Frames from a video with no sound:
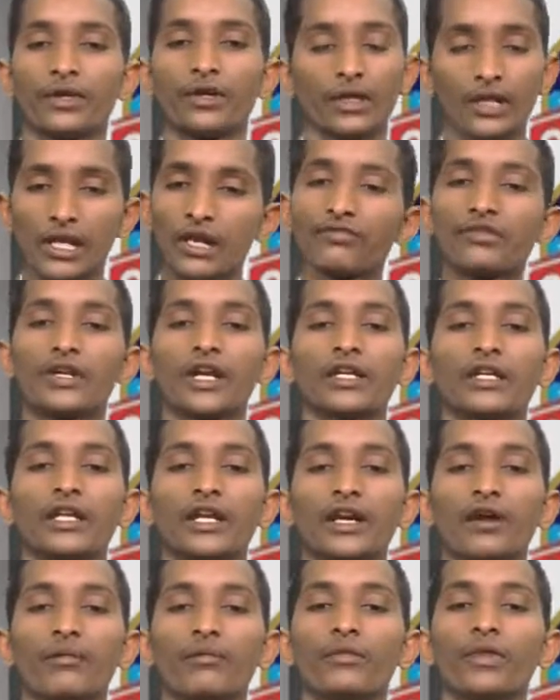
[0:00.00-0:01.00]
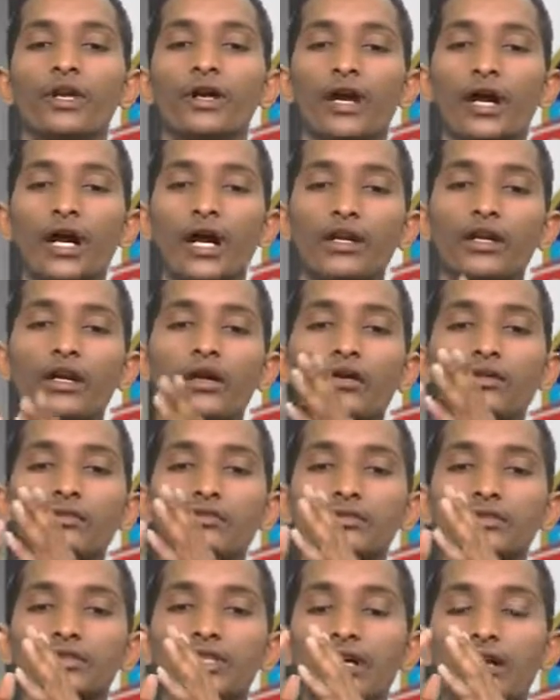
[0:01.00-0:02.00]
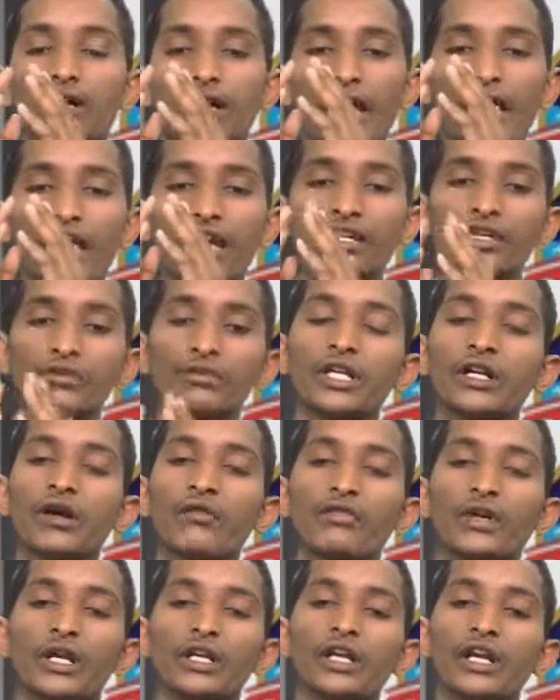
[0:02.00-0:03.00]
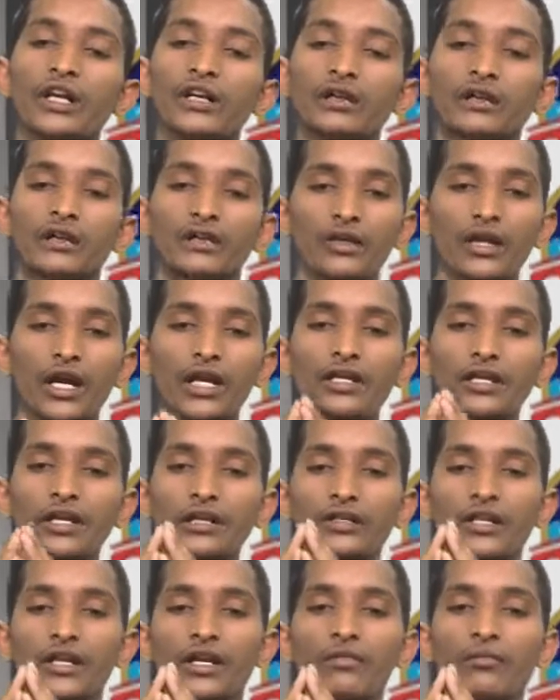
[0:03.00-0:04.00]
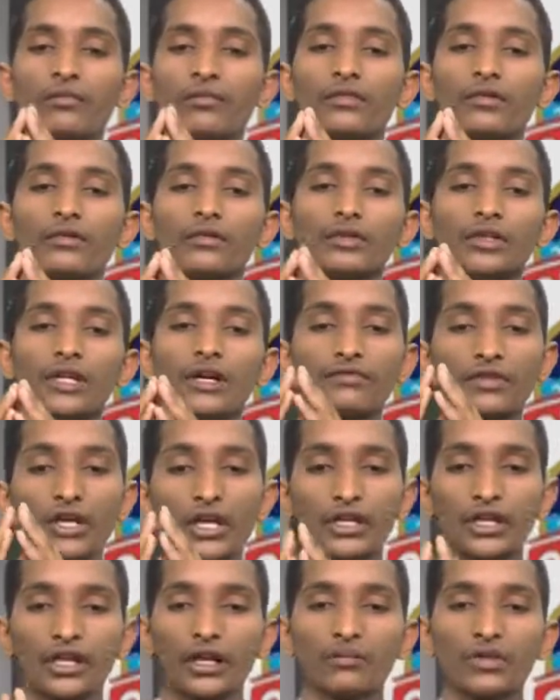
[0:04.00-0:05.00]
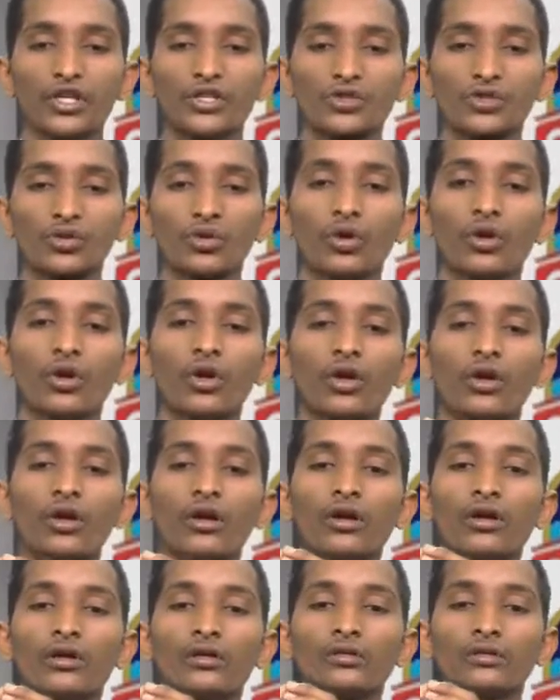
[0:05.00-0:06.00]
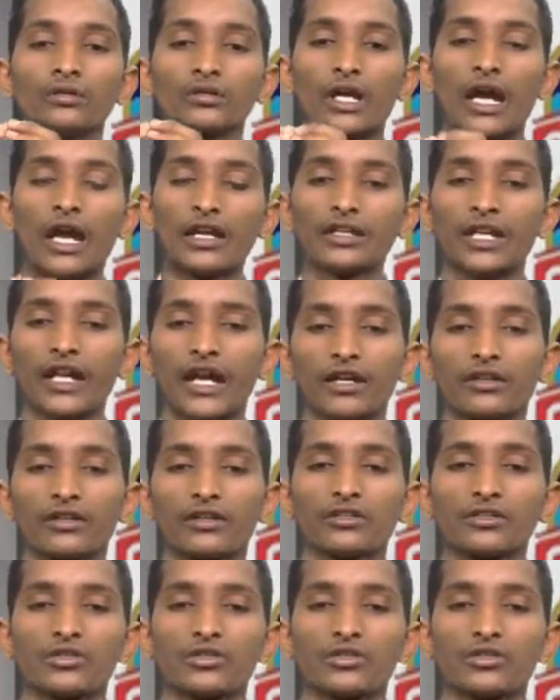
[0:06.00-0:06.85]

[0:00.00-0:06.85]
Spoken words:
left atrium, and the activity of right atrium, left atrium is to contract.